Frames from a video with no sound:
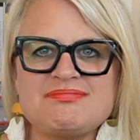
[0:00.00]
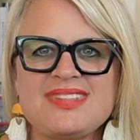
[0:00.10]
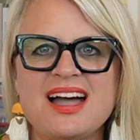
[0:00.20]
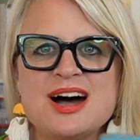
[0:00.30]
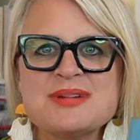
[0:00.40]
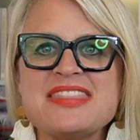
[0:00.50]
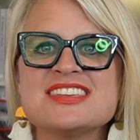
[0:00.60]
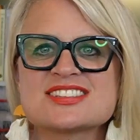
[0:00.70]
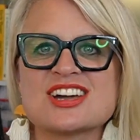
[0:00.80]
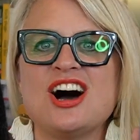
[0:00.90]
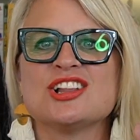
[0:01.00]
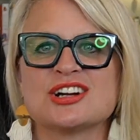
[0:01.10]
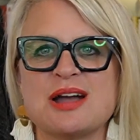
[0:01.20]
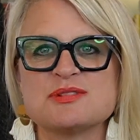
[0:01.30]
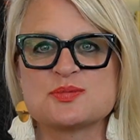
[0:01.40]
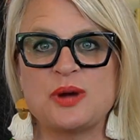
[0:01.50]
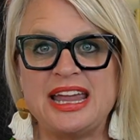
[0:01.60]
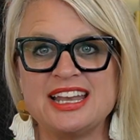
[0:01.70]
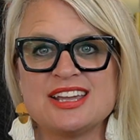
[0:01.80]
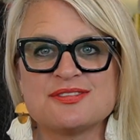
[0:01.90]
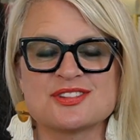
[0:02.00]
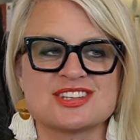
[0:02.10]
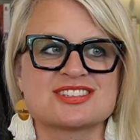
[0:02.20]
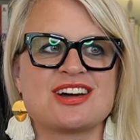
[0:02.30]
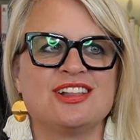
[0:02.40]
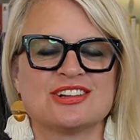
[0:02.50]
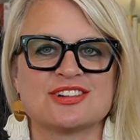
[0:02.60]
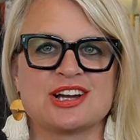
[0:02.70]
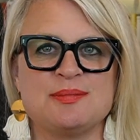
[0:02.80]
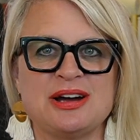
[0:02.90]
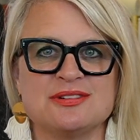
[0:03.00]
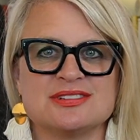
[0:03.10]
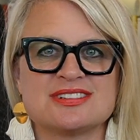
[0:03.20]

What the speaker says: and this color, I was waiting for this color to come out,